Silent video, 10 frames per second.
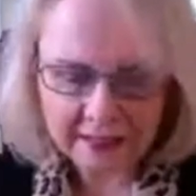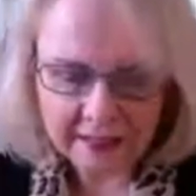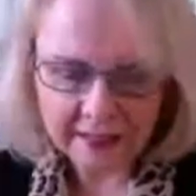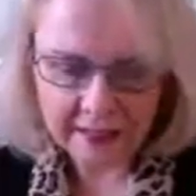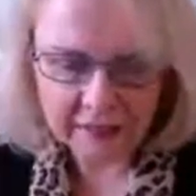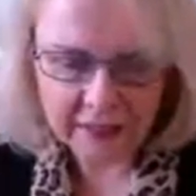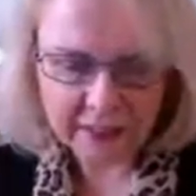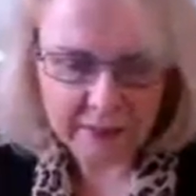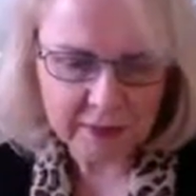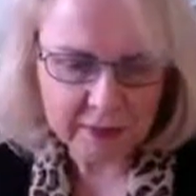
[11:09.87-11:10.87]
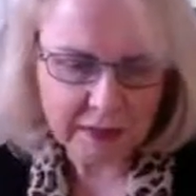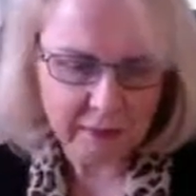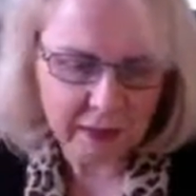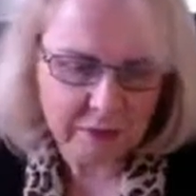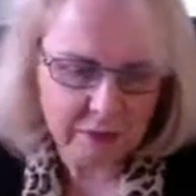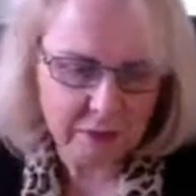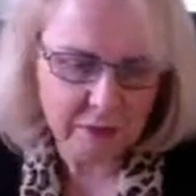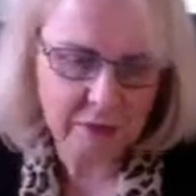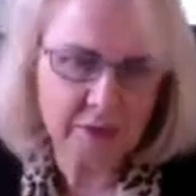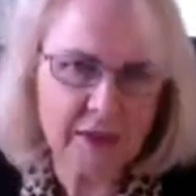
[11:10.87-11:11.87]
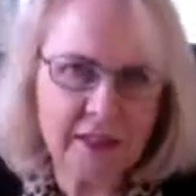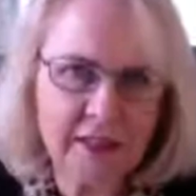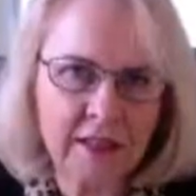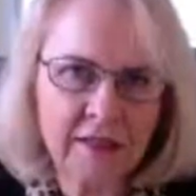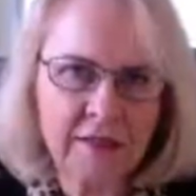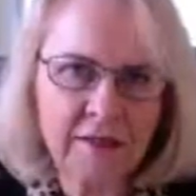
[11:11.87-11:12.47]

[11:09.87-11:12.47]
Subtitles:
None of us became absolutely authentic